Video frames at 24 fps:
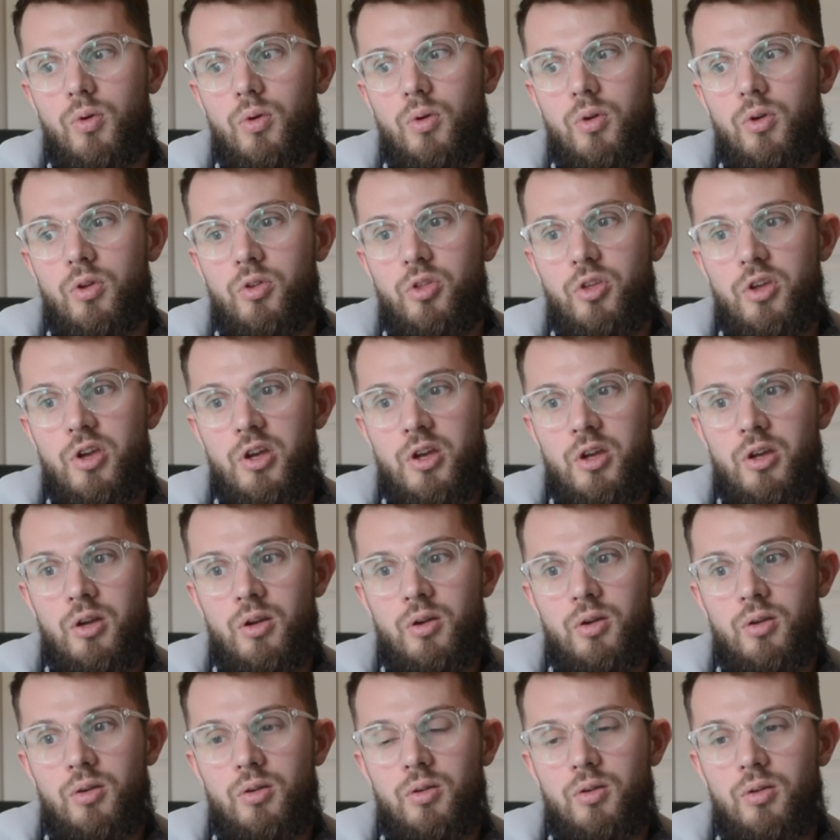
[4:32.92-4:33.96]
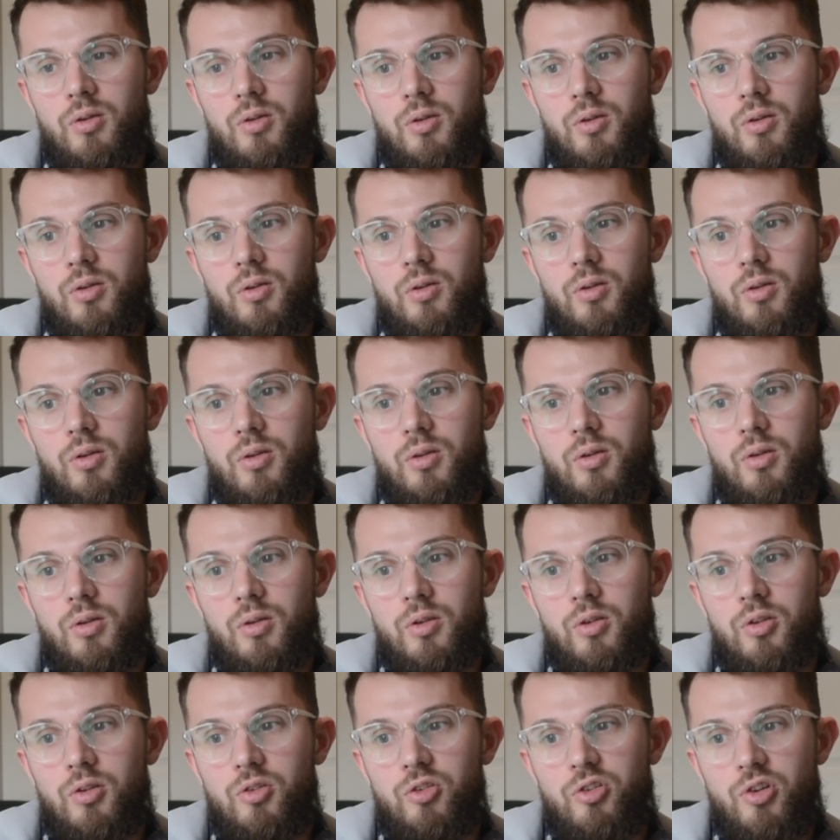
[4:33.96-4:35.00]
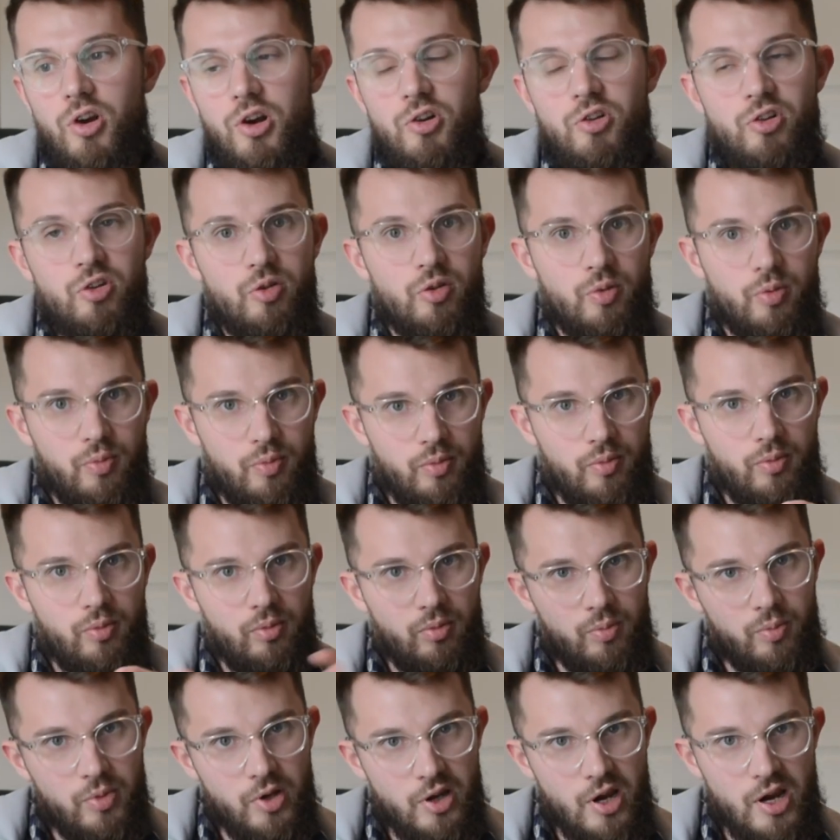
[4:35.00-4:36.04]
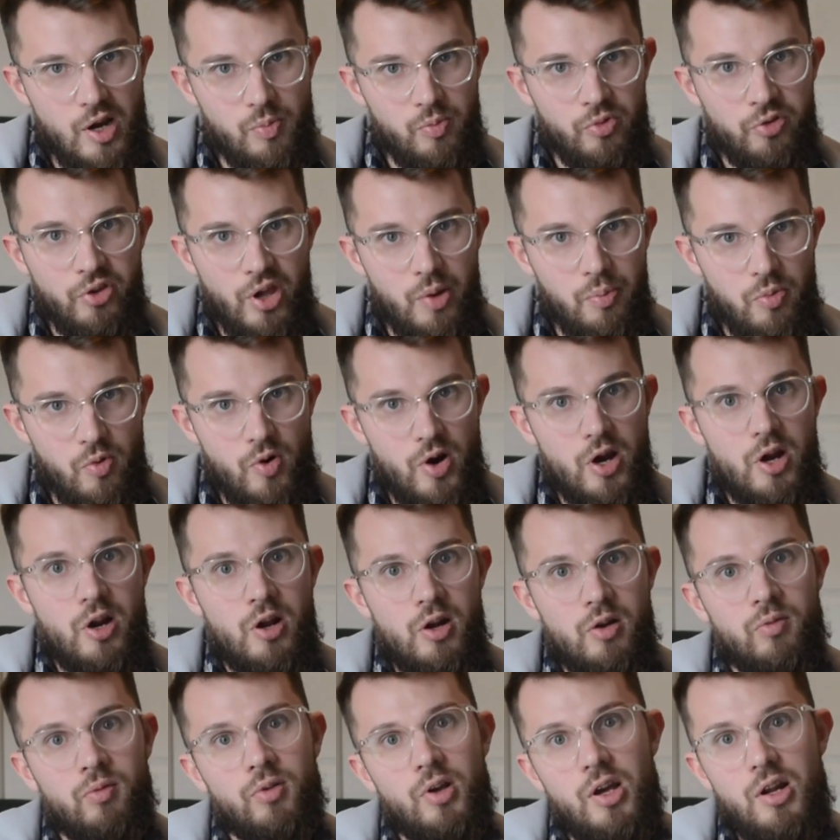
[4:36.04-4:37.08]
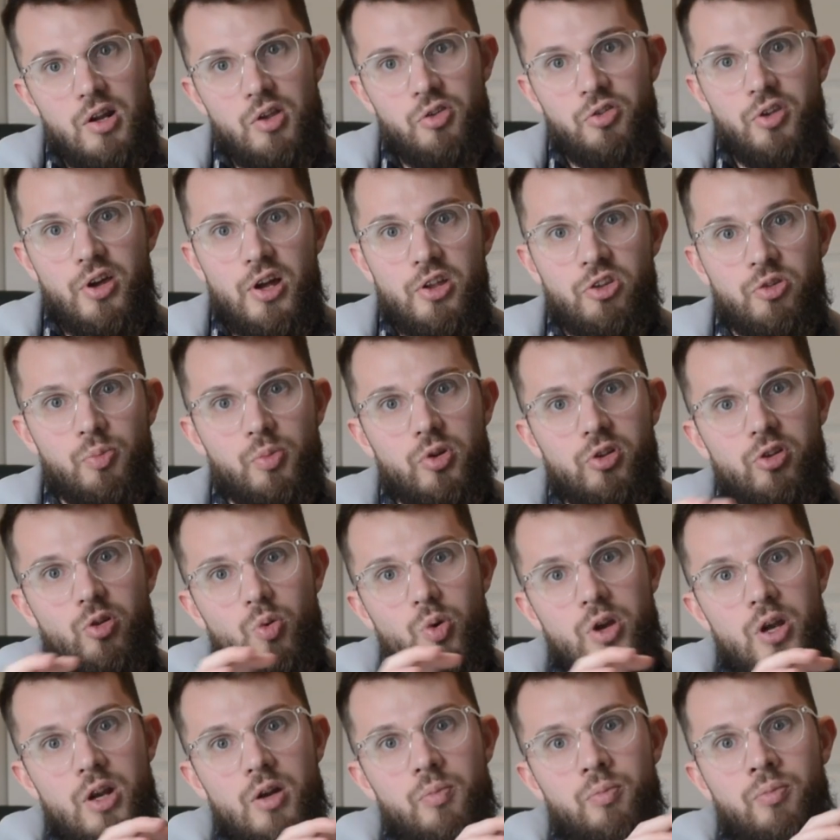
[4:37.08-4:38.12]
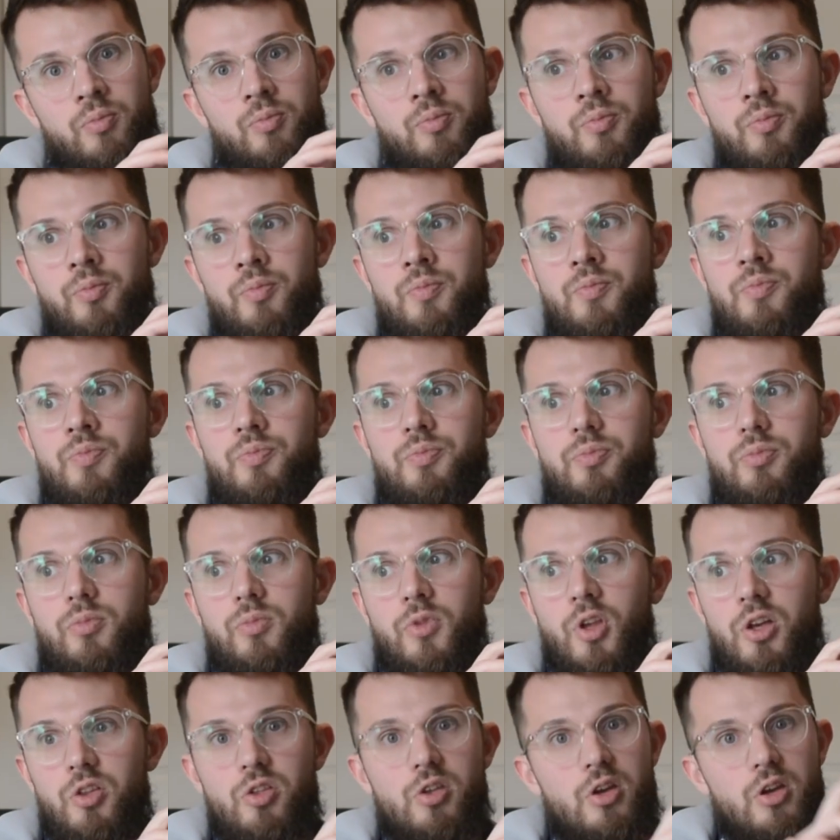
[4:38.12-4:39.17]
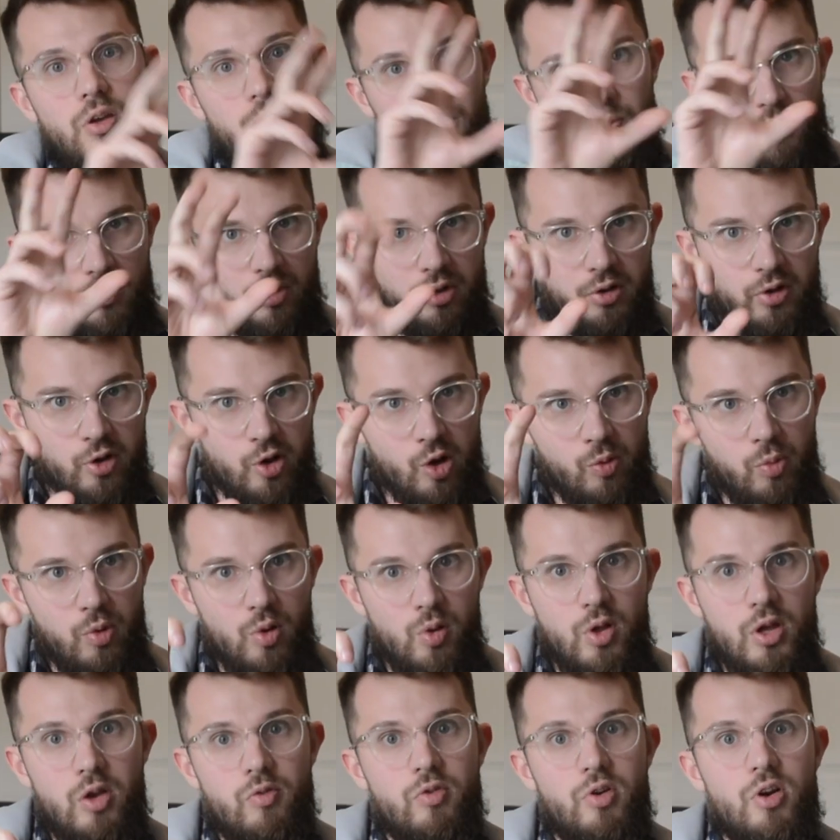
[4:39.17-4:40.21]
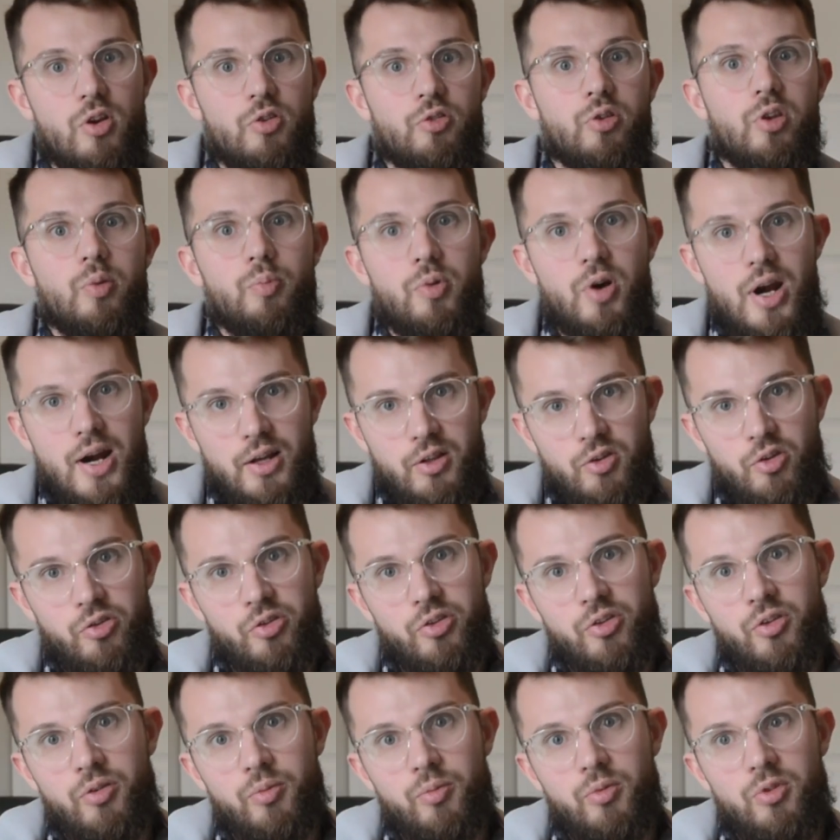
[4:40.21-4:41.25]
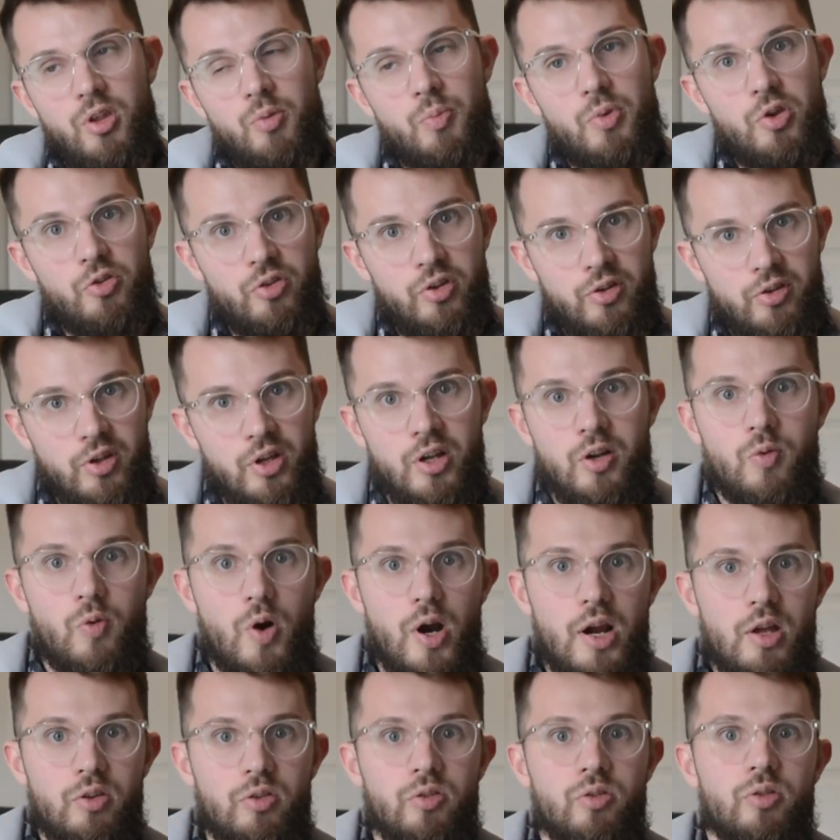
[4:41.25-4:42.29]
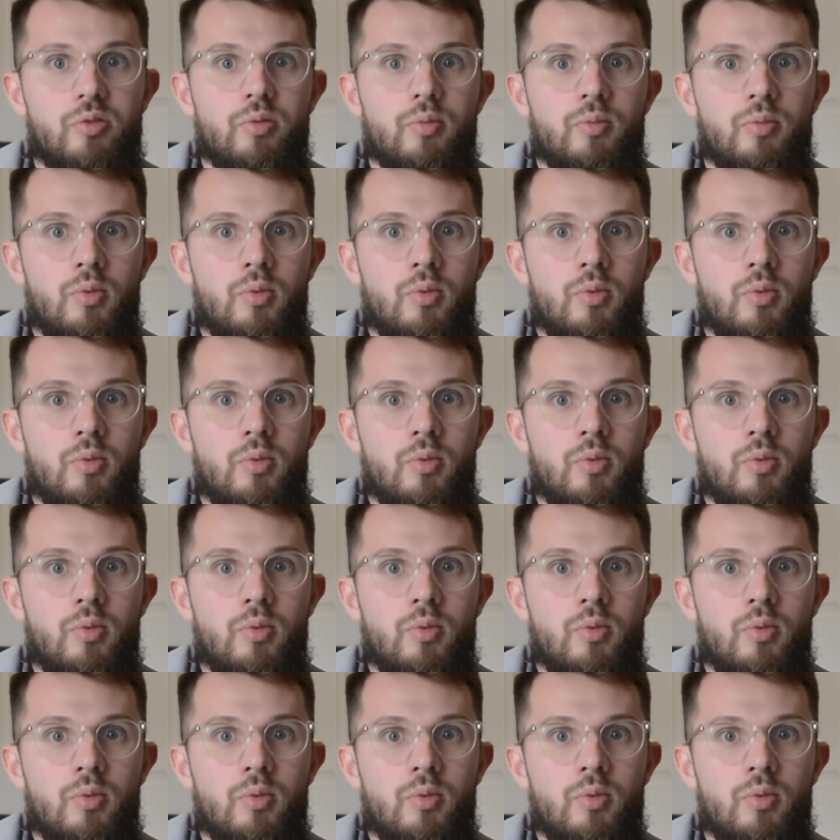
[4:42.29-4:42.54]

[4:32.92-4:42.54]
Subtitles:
the church became separated in a sense between the new believers who practiced the Byzantine rites